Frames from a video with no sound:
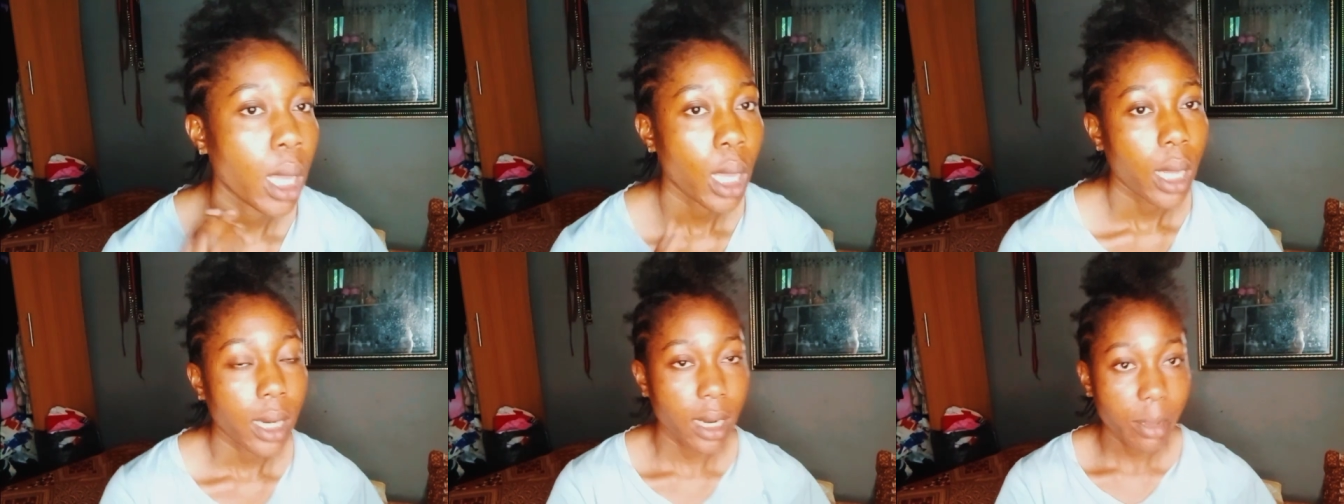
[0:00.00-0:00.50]

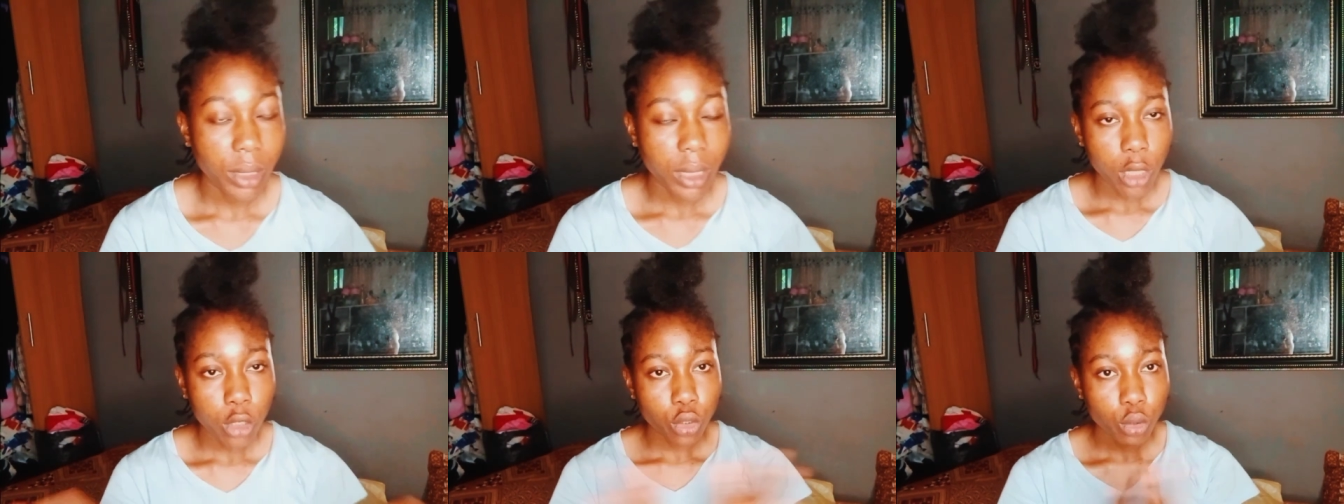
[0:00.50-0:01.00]
Let me now
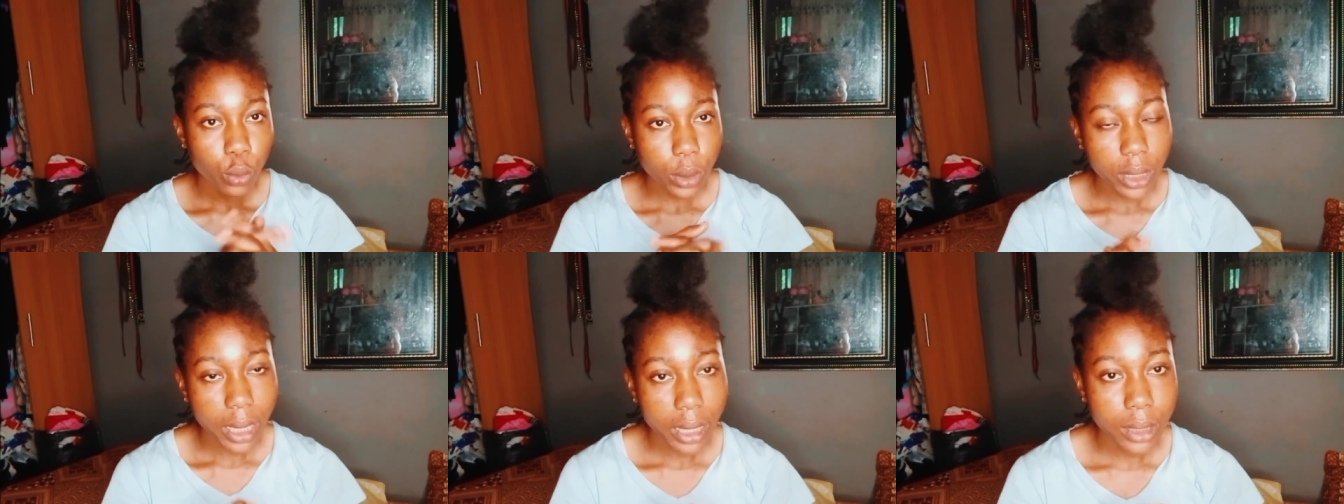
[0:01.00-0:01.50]
show you
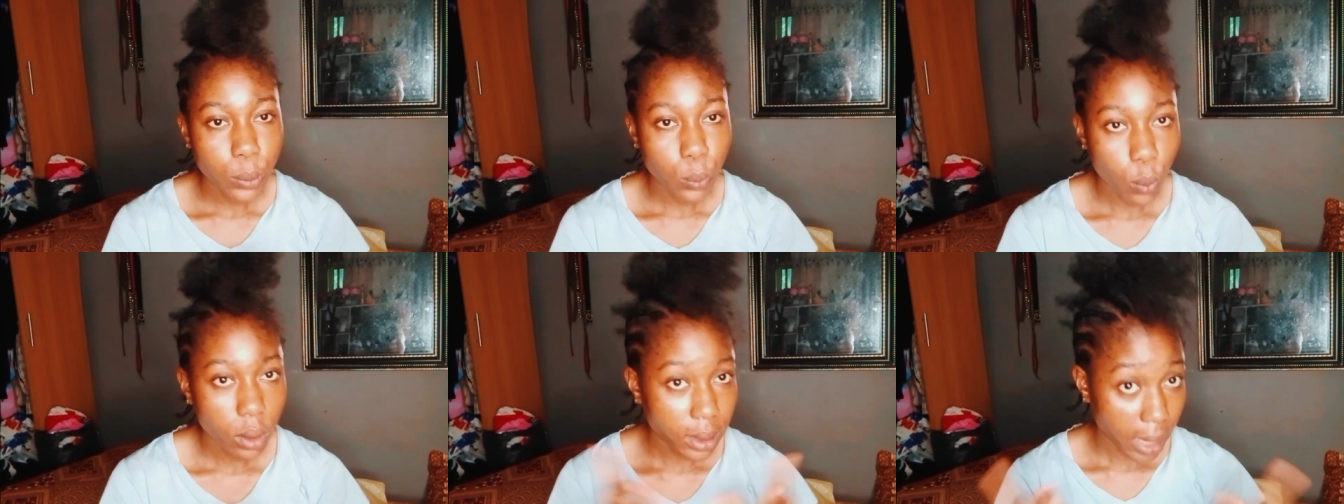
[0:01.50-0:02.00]
guys
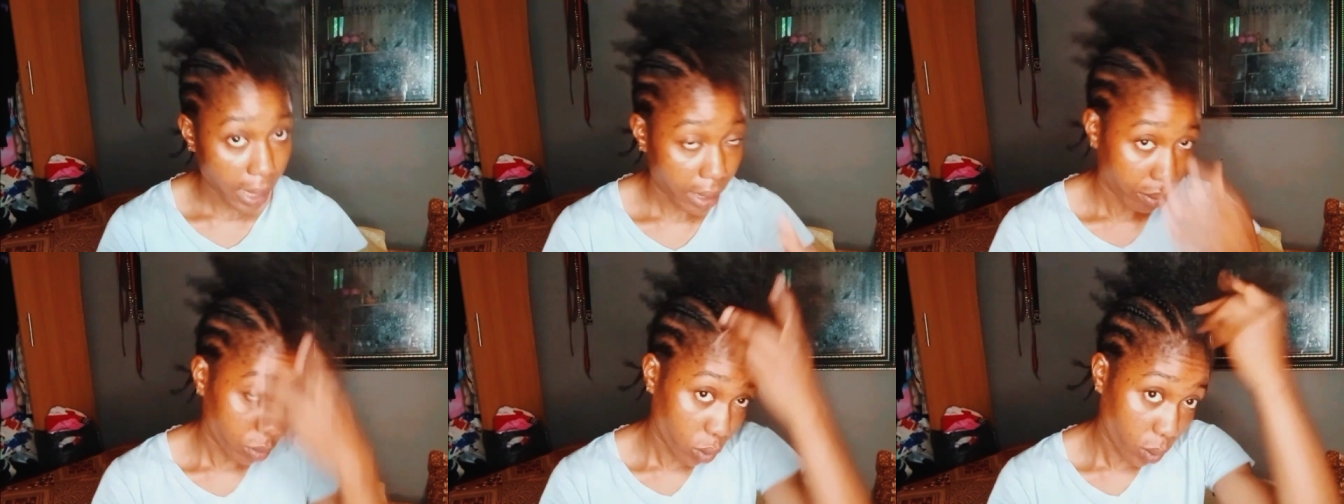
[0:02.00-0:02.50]
what I am
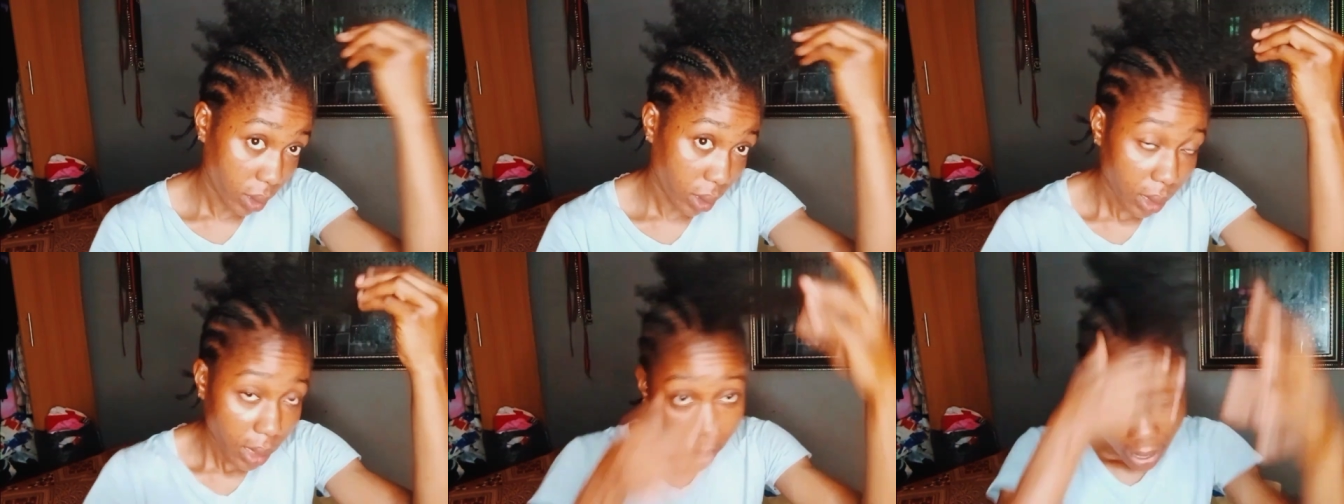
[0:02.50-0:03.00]
doing.
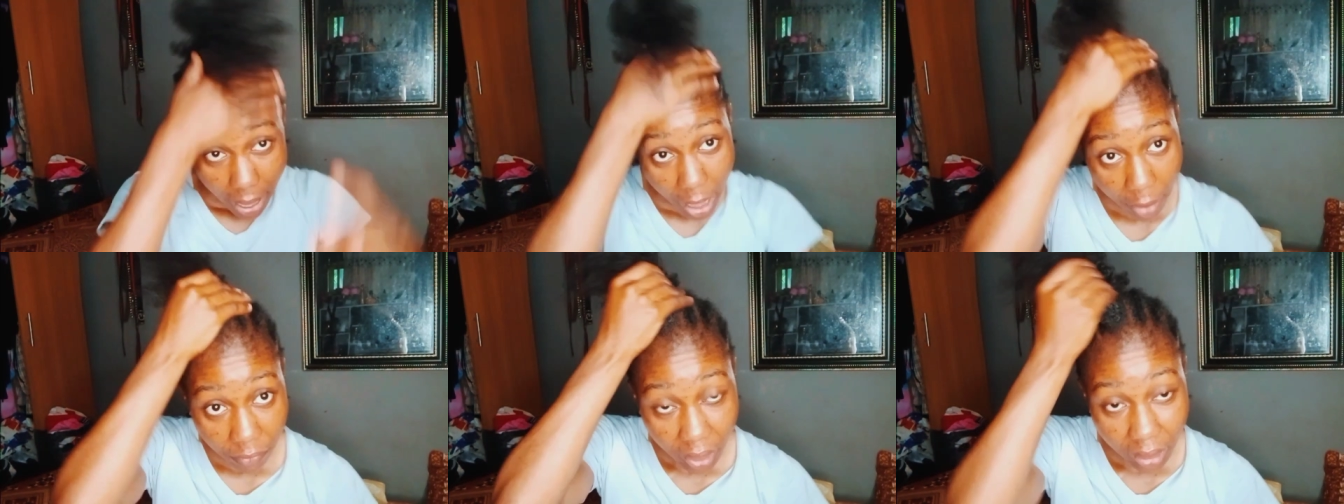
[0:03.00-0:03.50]

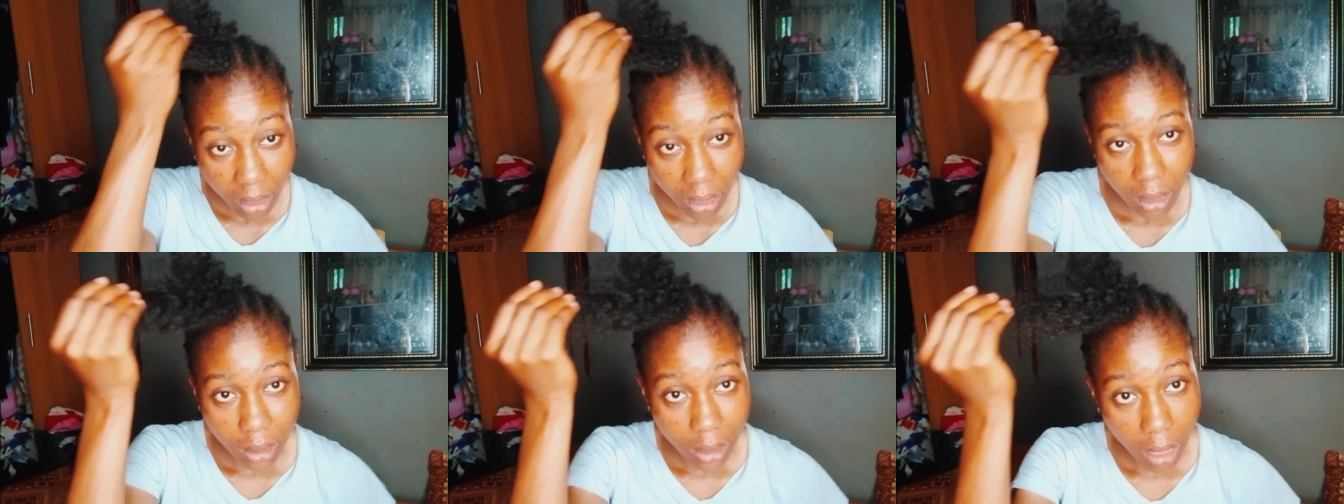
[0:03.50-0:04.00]
After
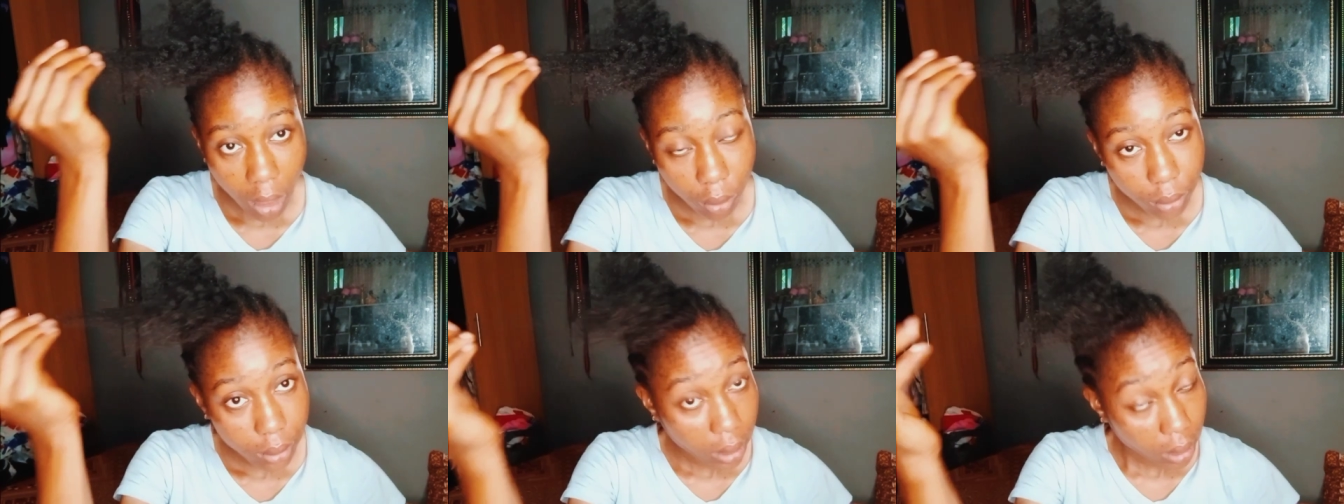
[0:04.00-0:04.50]
taking down